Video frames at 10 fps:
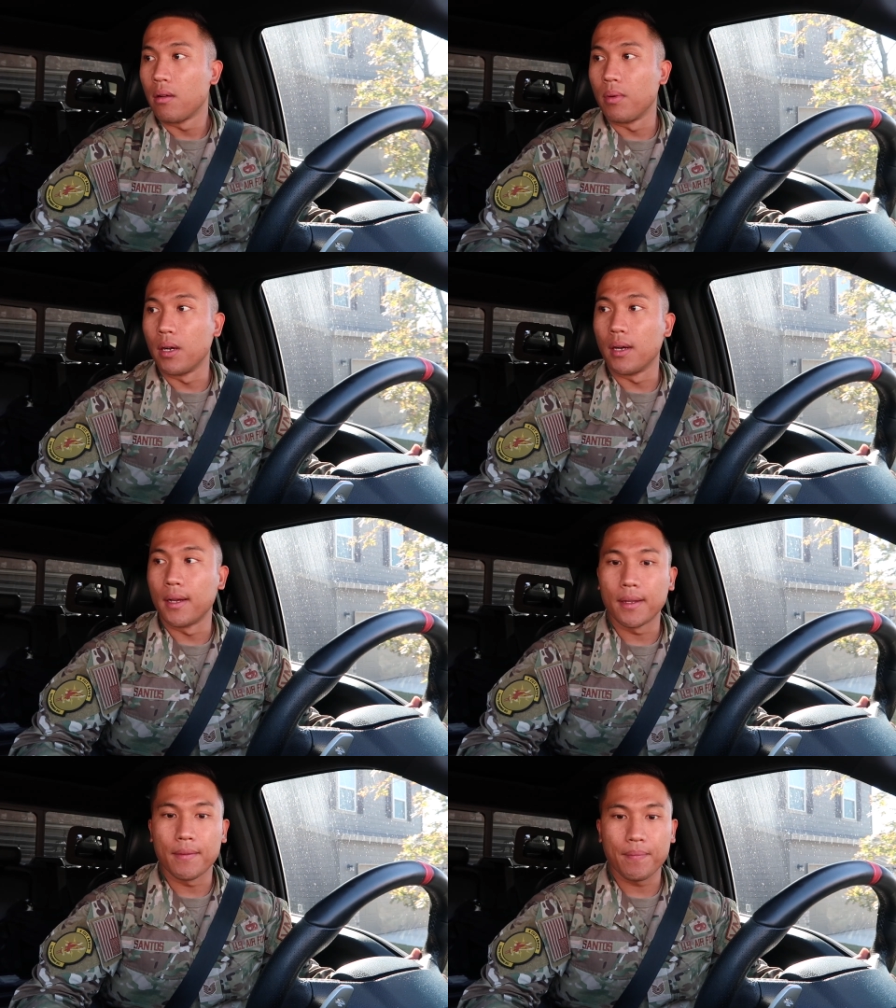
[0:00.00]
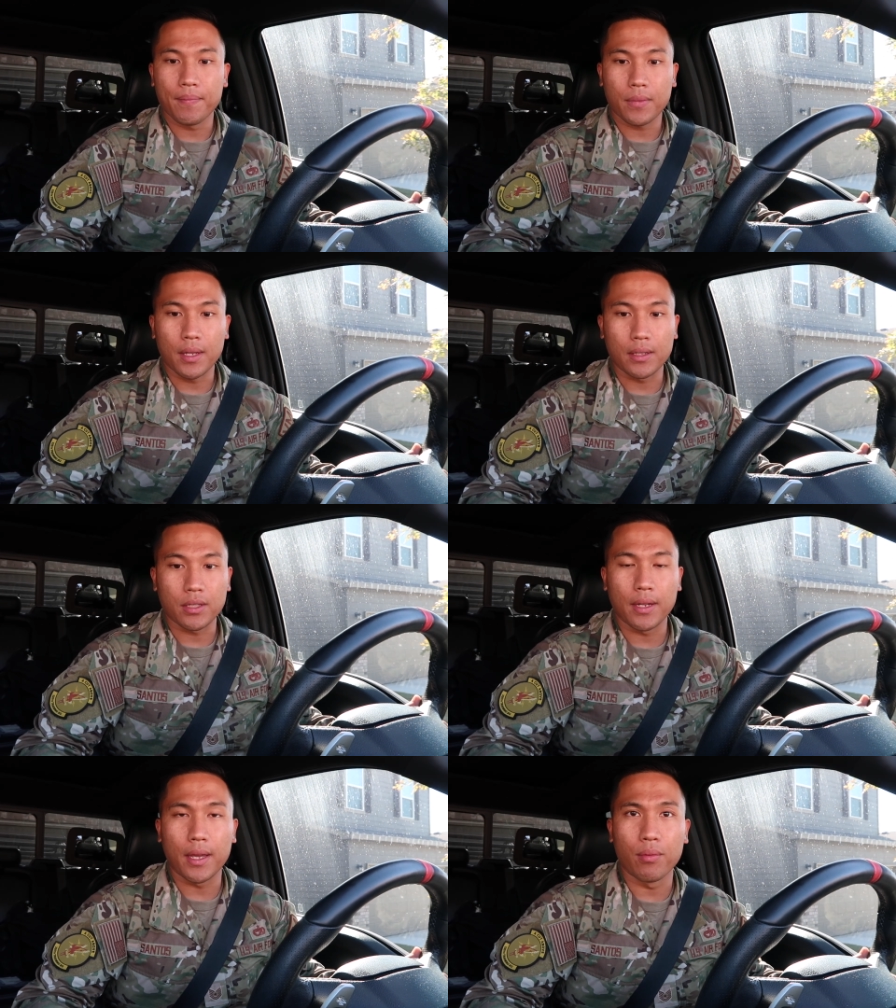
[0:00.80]
But yeah,
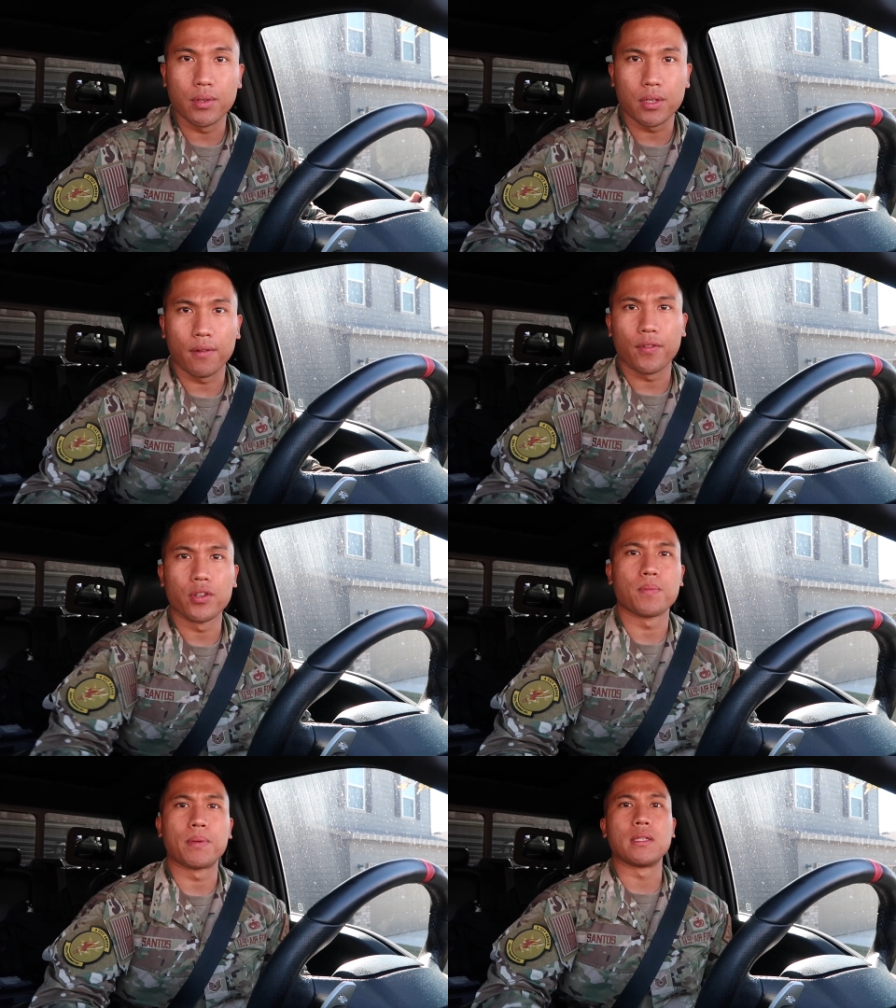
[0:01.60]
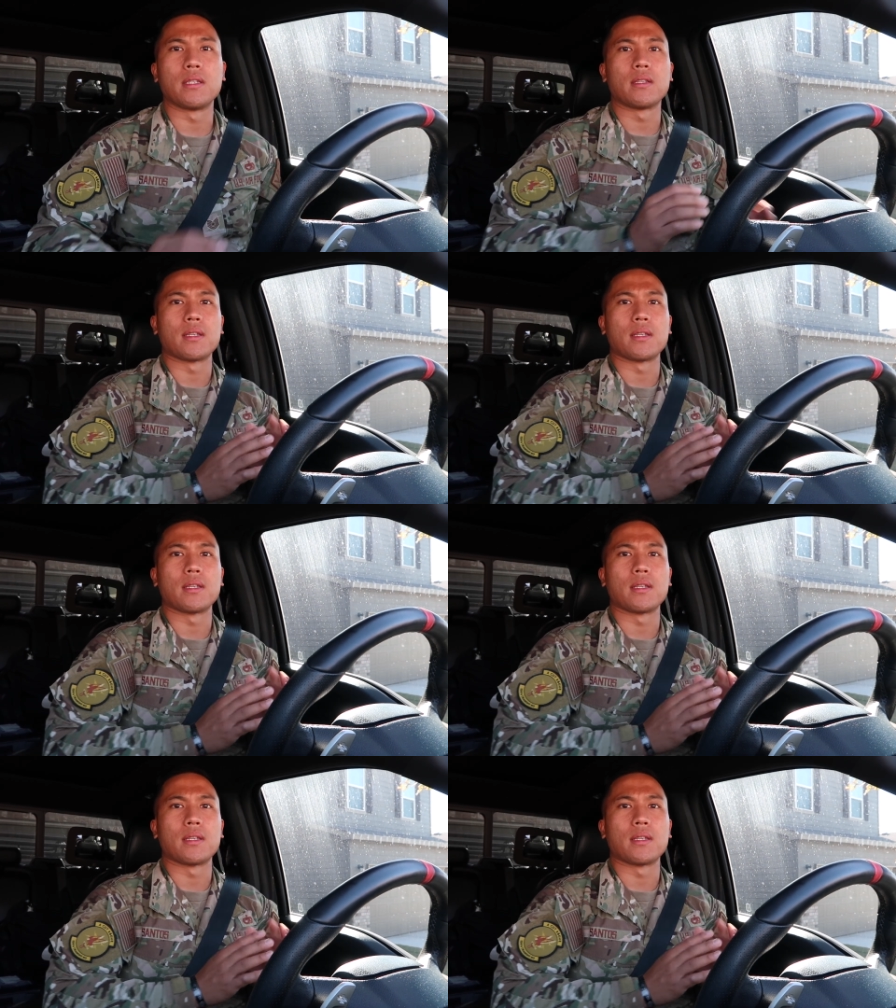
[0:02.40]
today was their first PT